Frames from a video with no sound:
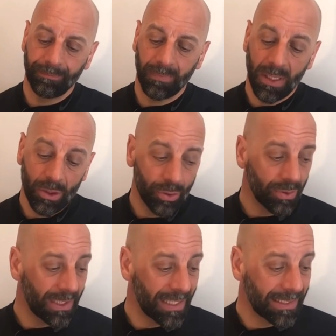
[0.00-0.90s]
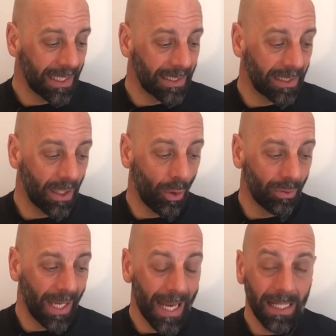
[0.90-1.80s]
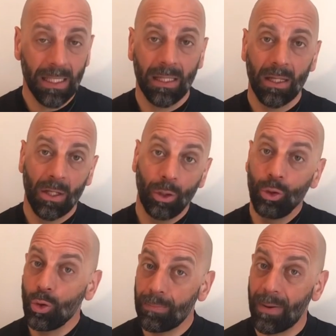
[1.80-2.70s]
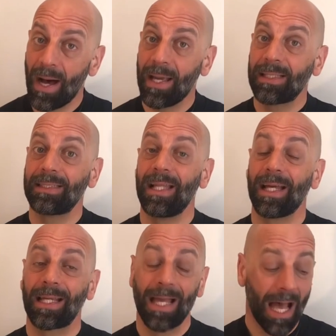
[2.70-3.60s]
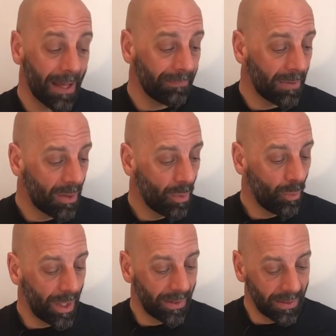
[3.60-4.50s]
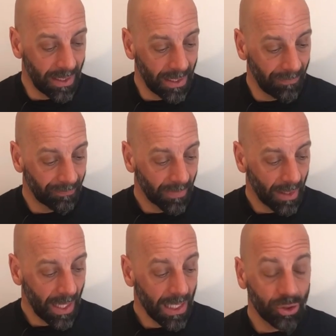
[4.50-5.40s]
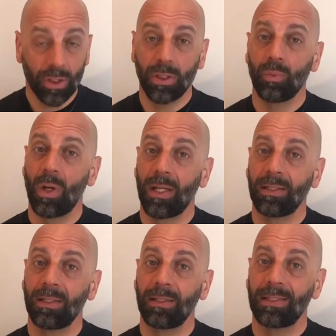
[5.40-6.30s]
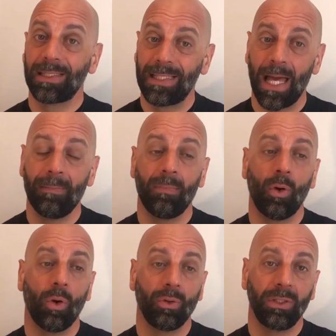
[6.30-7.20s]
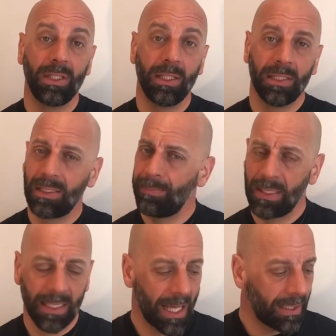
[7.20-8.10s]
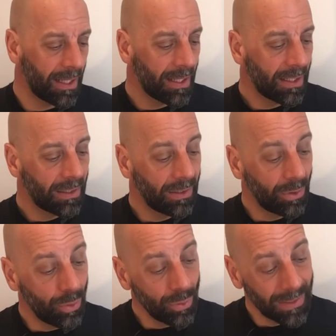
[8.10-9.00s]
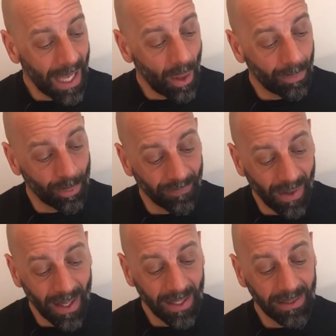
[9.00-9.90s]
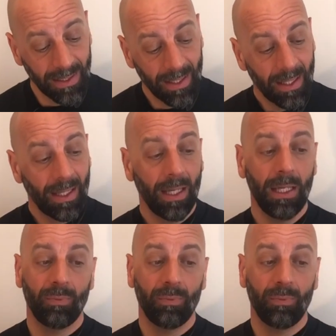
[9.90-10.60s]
issues, they say that on any new bikes that come with the H31 stem or the CP10, they do now provide a